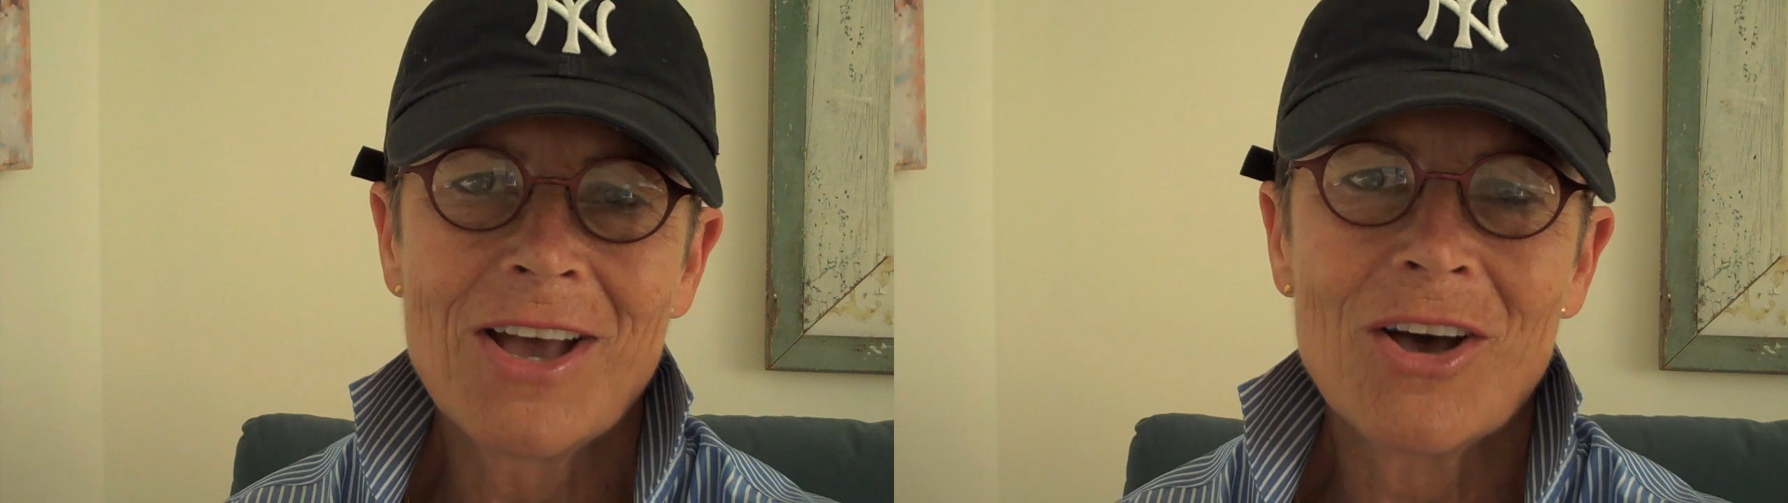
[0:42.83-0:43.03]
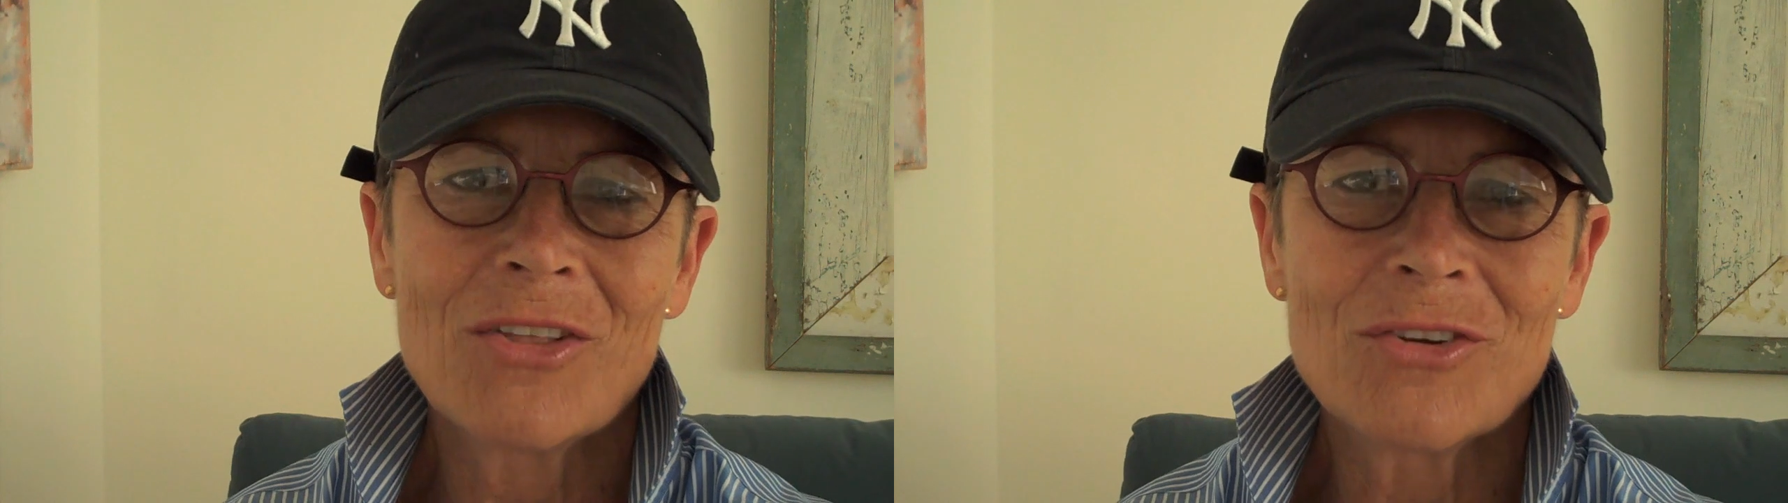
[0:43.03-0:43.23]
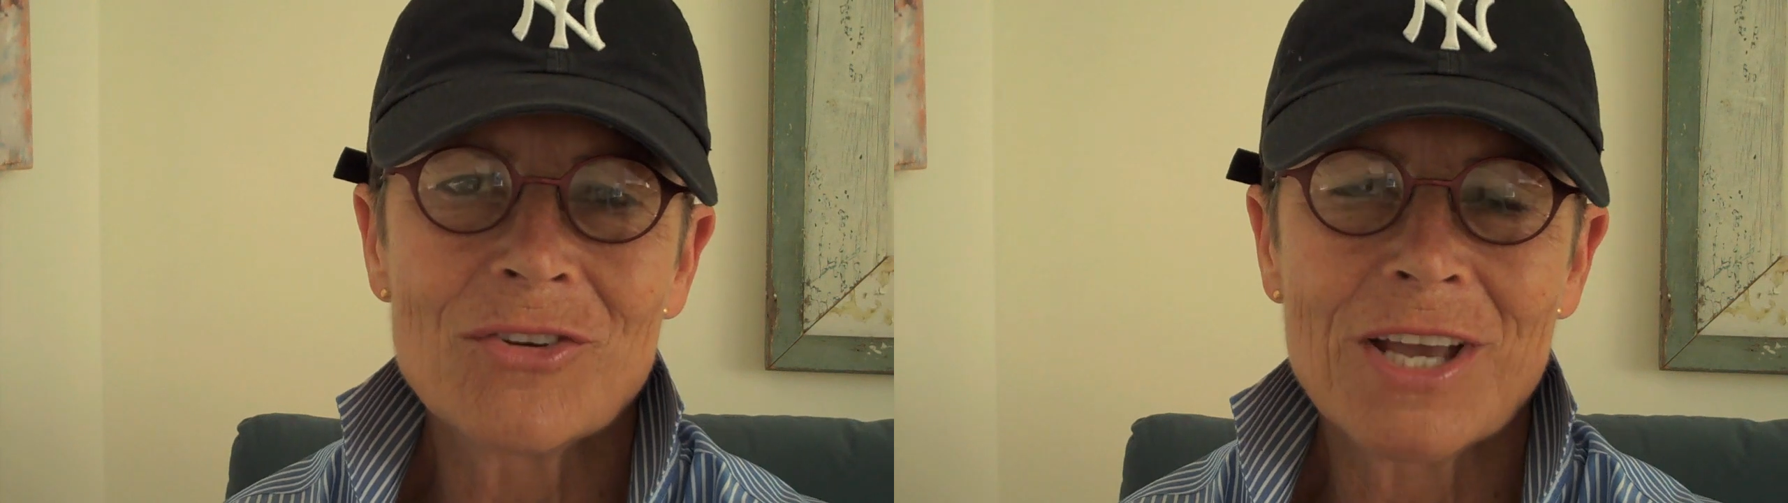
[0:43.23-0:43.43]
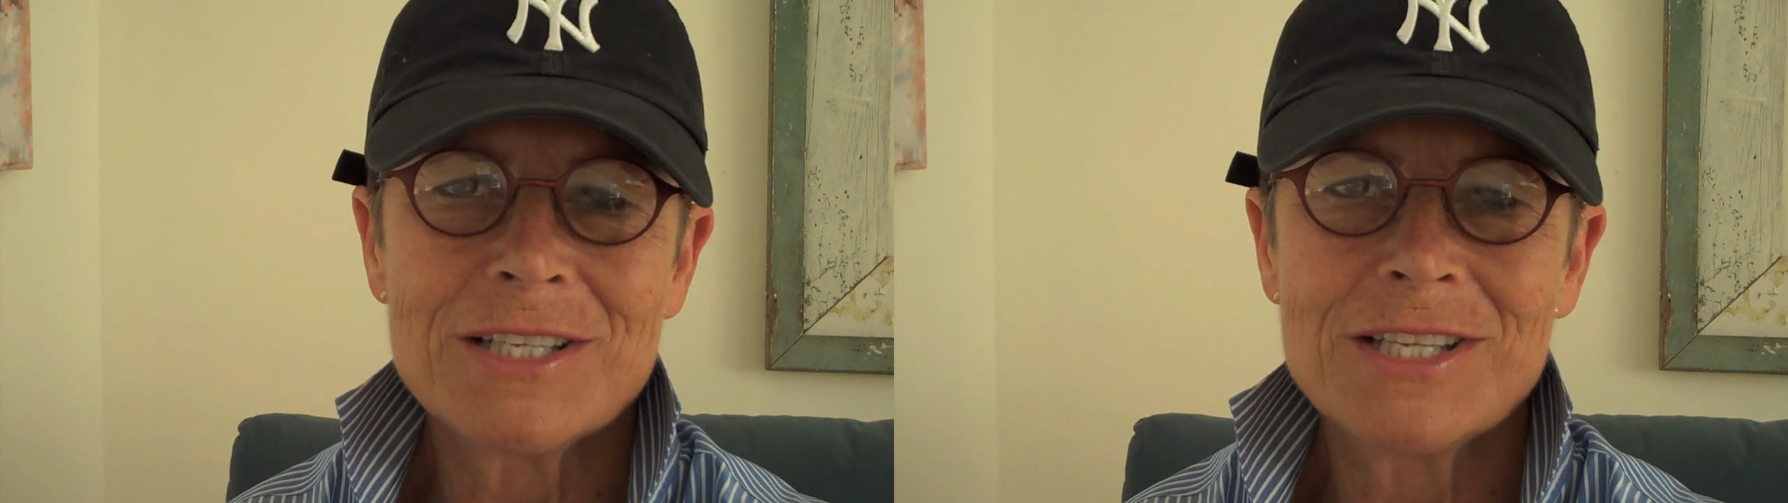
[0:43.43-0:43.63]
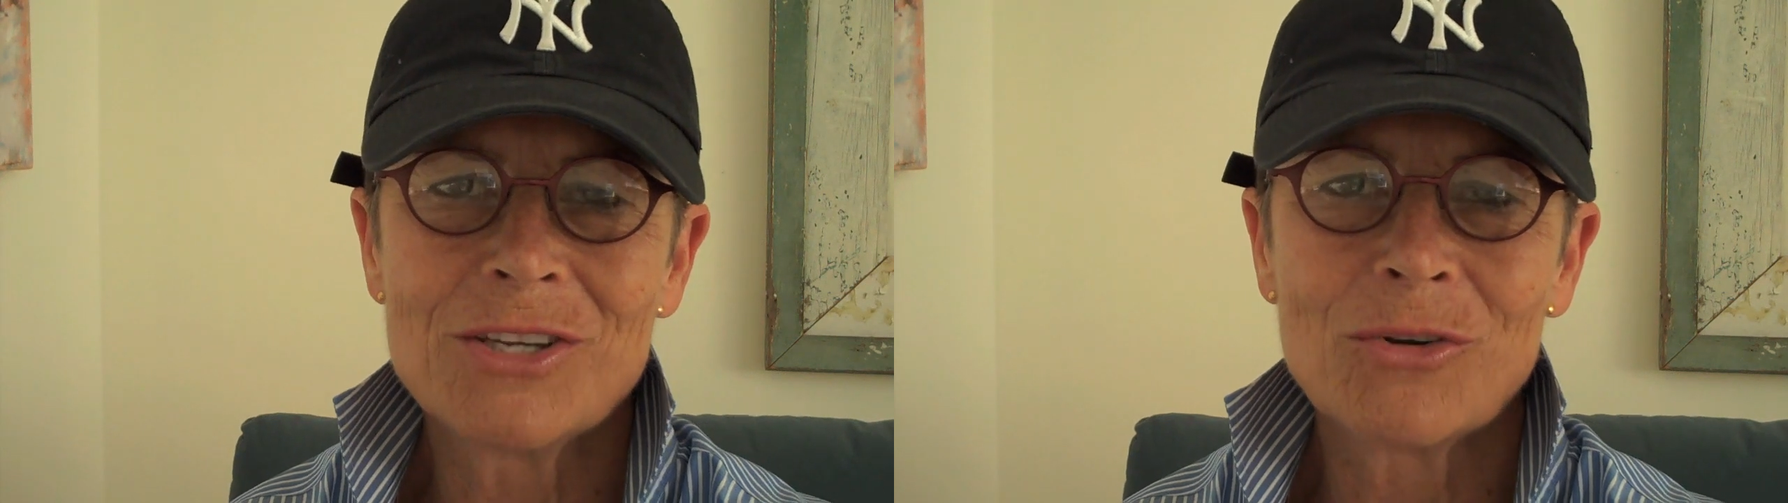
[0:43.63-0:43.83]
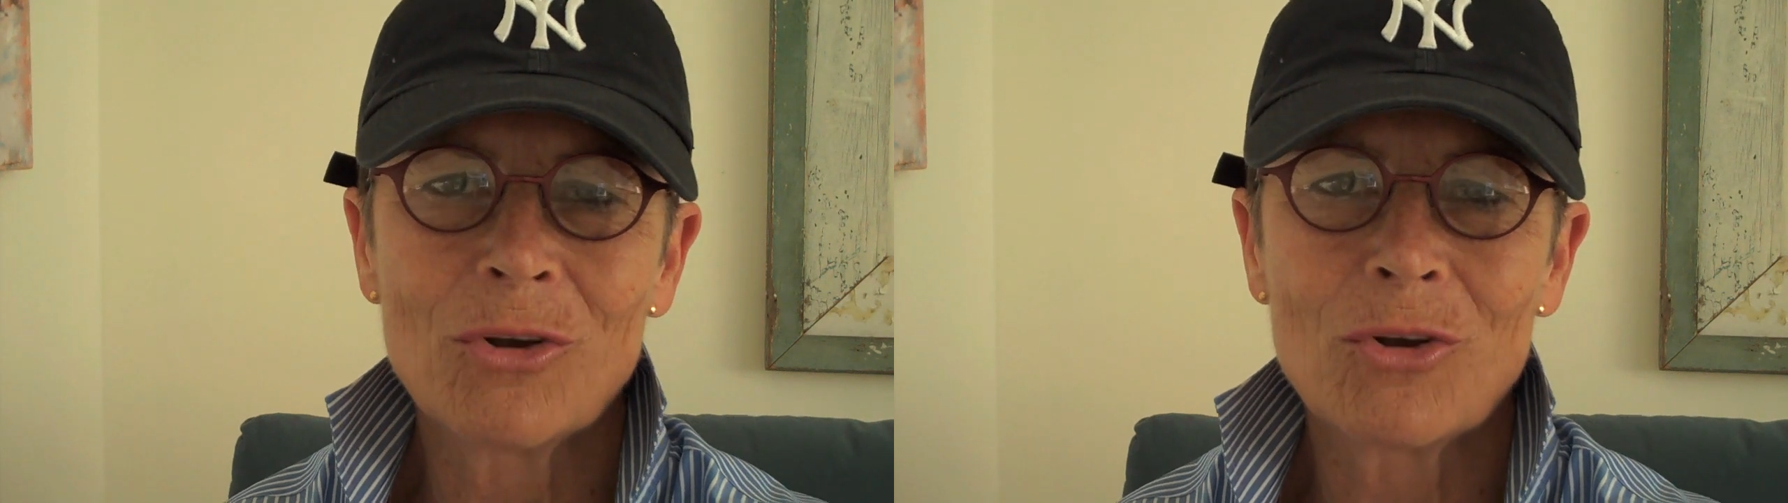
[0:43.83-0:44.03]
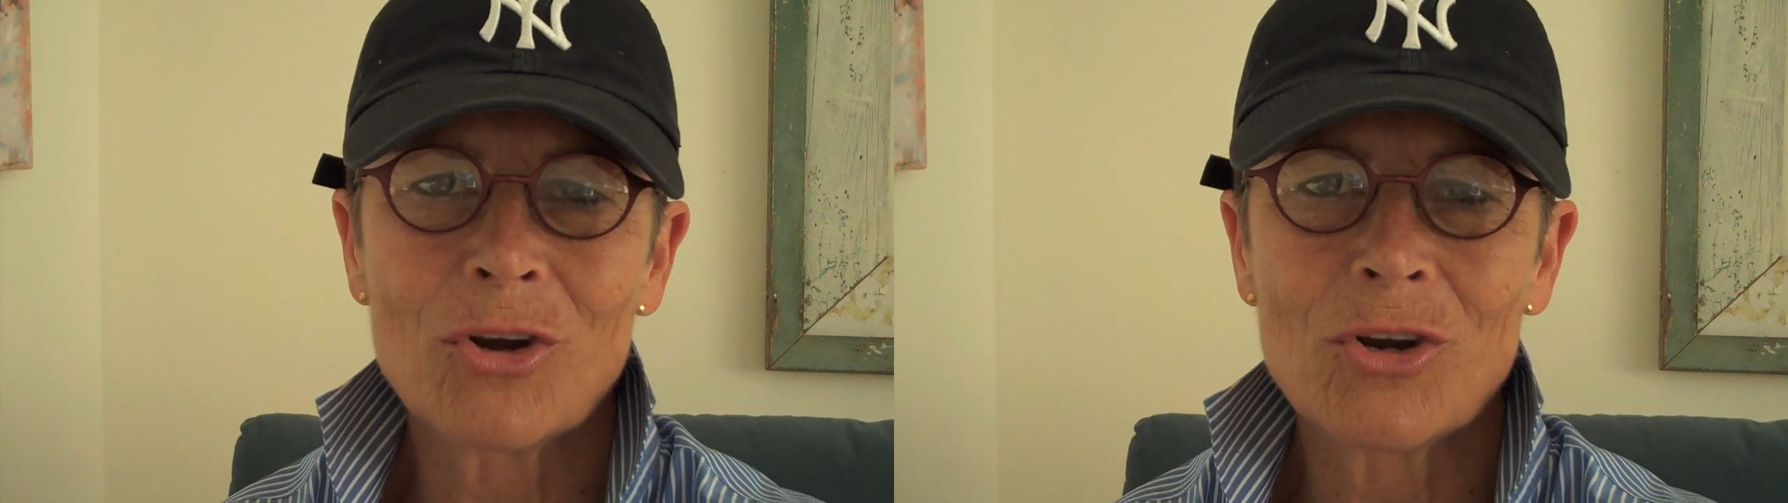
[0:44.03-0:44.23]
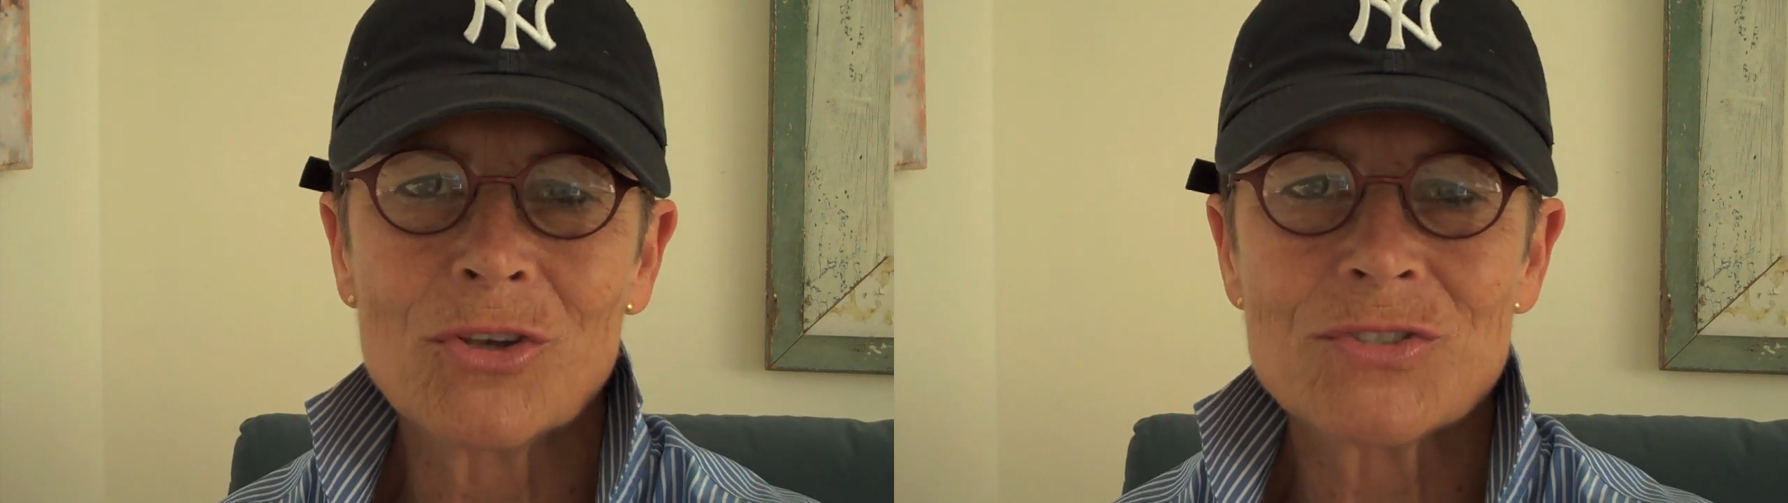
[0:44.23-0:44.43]
Other 19-year-old
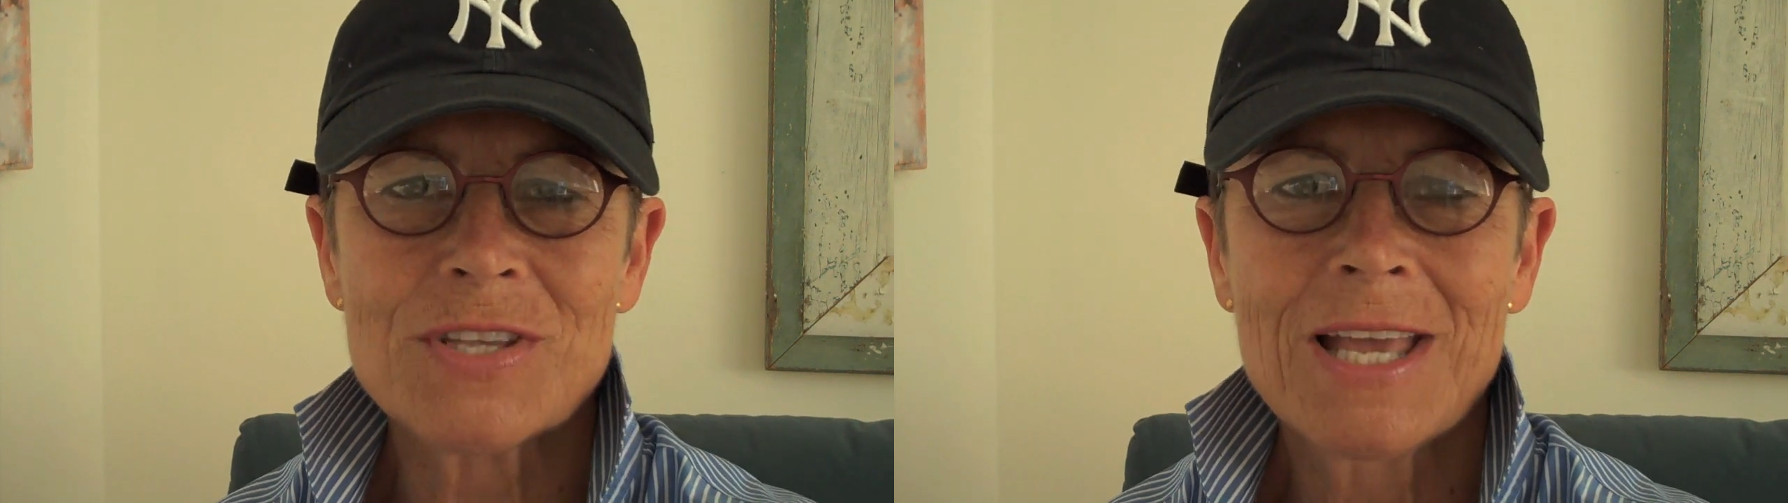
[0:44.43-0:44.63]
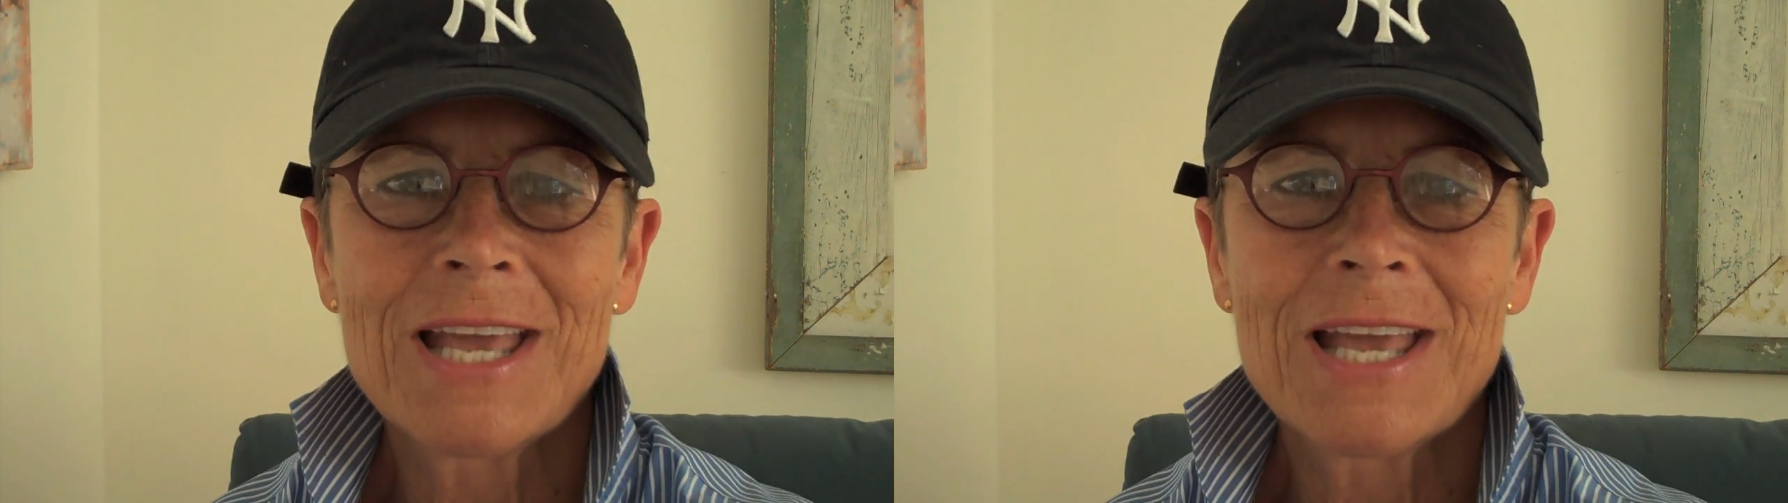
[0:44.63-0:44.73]
girls,